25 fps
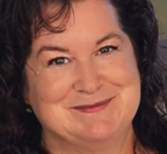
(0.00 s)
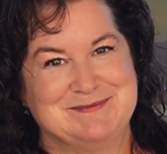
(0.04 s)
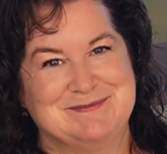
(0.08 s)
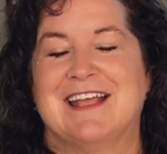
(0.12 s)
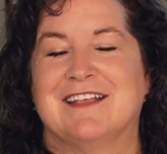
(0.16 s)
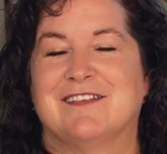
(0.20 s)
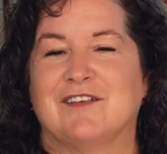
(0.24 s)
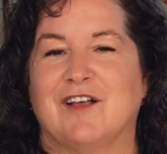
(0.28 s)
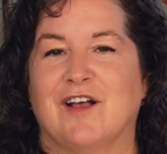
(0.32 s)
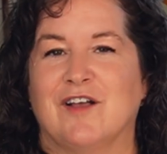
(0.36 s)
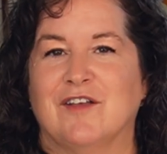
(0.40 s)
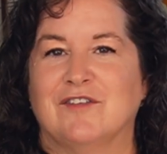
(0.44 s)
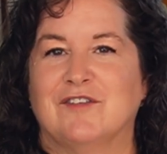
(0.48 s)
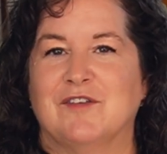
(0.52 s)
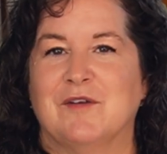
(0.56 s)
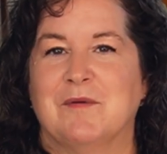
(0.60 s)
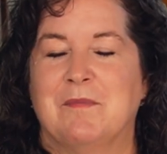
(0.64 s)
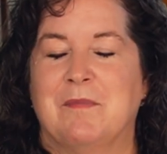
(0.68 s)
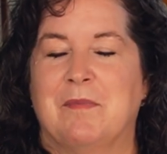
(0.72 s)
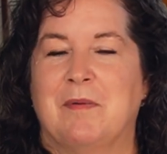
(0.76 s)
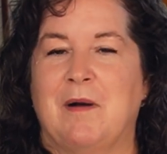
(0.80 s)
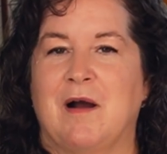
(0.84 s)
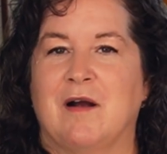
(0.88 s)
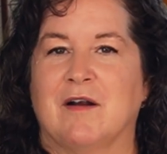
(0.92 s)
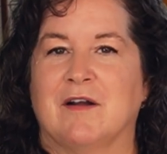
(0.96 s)
It's also
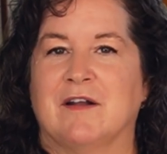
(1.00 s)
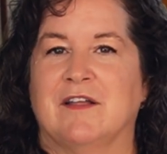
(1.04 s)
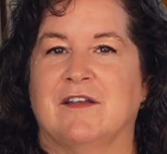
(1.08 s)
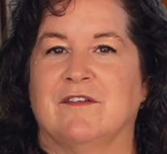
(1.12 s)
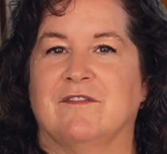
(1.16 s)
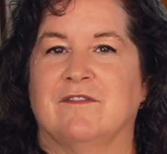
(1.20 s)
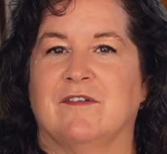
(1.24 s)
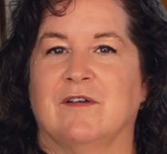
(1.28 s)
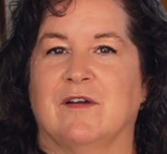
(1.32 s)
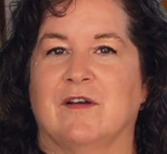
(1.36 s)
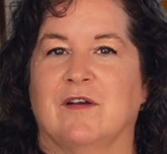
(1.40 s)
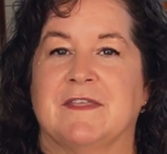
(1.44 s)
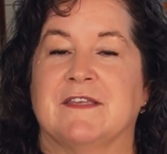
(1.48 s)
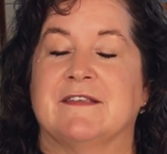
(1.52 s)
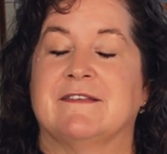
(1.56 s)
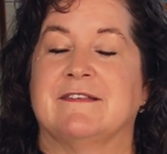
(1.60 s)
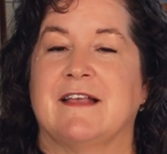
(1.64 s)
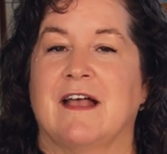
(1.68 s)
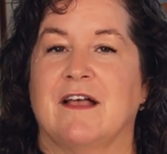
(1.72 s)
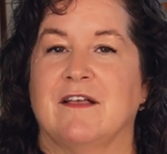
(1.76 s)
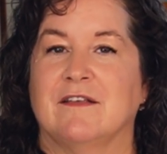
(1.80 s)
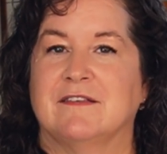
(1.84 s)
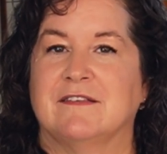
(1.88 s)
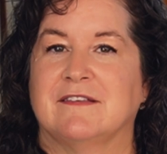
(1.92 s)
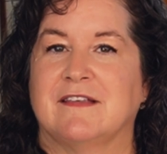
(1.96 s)
part of the
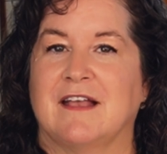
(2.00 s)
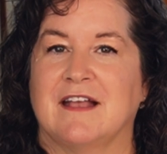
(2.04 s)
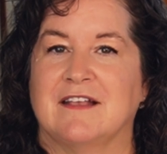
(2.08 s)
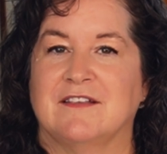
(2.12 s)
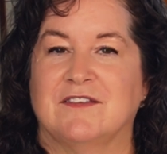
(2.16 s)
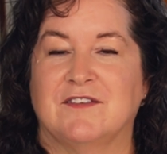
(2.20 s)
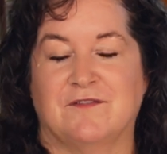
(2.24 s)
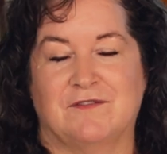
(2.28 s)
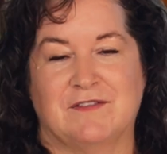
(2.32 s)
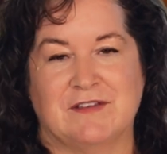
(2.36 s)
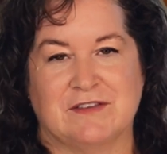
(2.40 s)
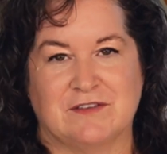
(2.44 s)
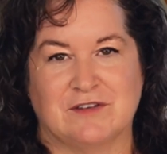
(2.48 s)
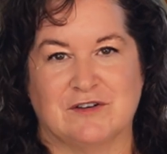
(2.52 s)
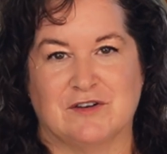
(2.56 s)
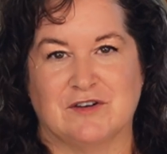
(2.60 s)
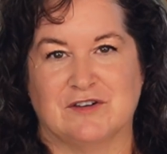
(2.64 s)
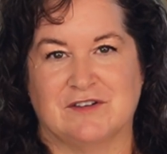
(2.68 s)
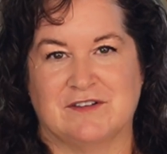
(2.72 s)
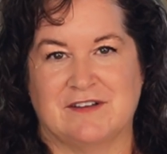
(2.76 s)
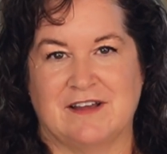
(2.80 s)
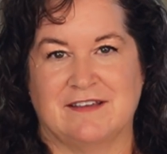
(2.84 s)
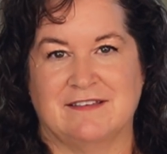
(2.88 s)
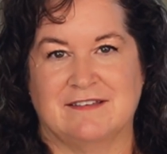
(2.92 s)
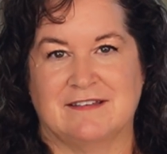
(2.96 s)
South Side's visitor
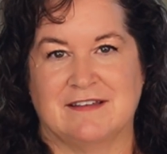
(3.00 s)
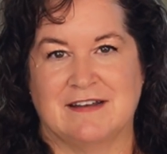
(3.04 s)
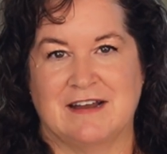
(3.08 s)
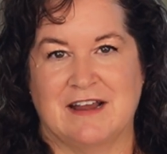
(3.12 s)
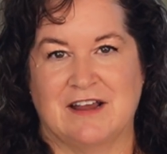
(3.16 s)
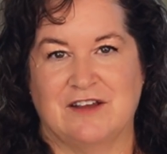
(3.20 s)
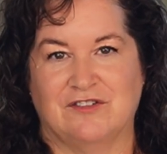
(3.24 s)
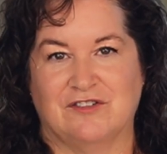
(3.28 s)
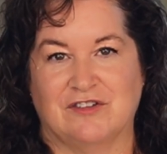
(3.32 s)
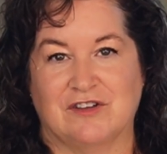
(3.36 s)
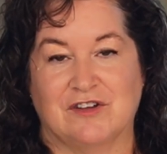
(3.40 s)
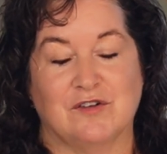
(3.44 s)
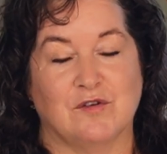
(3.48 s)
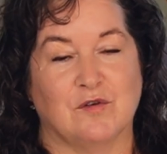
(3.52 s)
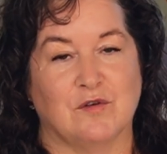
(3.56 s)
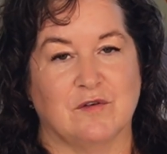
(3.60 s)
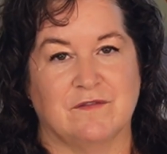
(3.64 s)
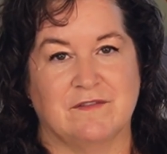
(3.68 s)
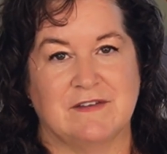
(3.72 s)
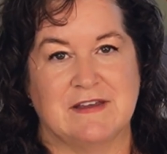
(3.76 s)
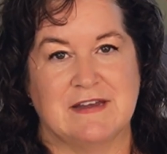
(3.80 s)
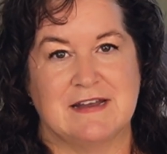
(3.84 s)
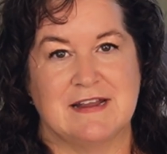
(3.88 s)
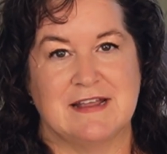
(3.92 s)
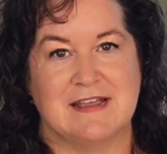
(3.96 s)
destination, or
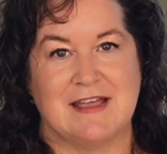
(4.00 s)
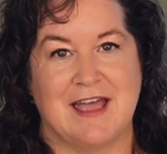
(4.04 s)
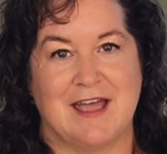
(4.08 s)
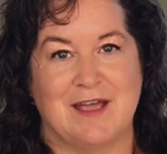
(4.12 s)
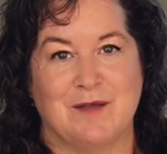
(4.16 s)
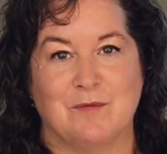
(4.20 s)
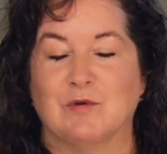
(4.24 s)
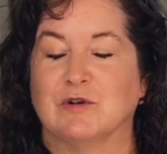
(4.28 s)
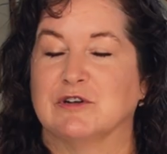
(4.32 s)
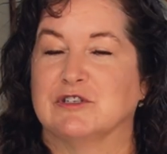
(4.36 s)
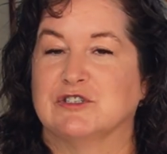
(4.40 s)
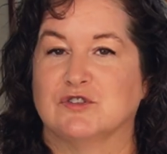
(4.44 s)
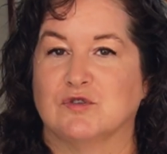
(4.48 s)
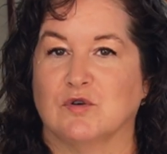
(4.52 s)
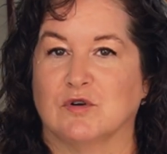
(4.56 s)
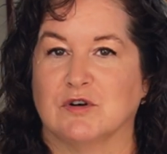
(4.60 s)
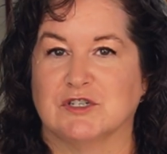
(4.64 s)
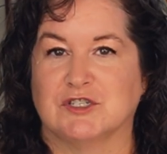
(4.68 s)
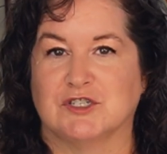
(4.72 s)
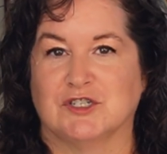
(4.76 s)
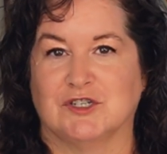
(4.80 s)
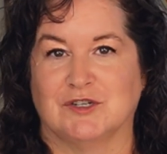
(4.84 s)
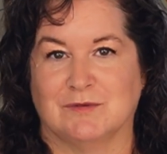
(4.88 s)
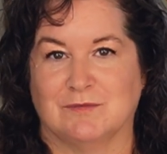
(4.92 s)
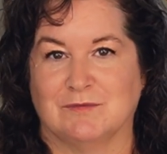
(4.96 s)
VDA, where
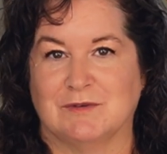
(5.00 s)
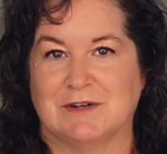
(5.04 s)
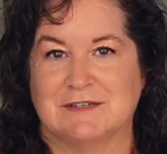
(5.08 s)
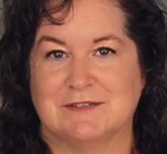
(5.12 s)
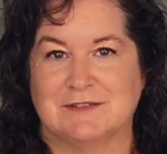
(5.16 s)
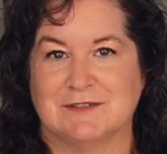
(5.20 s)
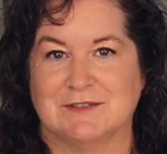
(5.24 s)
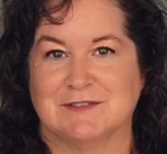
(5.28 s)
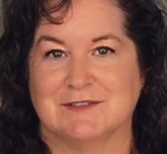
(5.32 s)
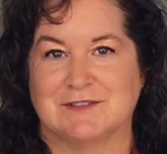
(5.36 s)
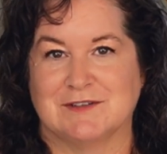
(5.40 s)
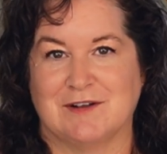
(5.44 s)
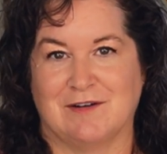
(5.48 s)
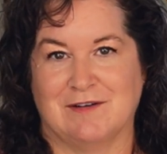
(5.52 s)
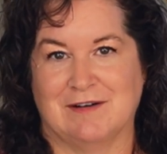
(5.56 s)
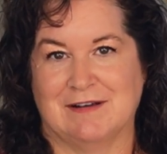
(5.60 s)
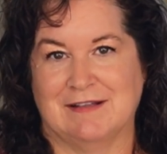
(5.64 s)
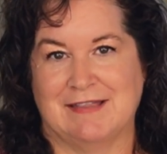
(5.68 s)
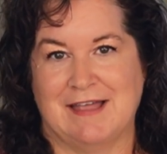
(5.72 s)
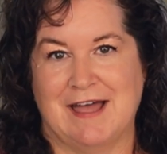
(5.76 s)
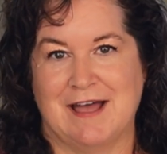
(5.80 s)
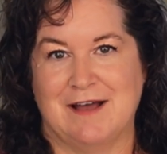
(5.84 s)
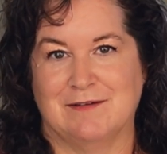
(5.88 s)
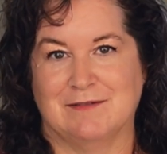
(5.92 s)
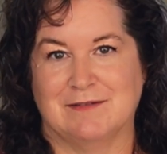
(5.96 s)
short-term rentals are
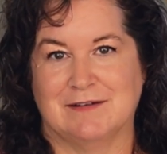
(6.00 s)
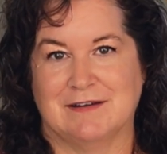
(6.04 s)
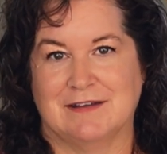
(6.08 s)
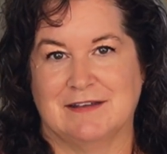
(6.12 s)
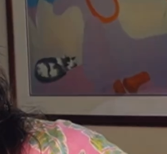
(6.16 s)
allowed.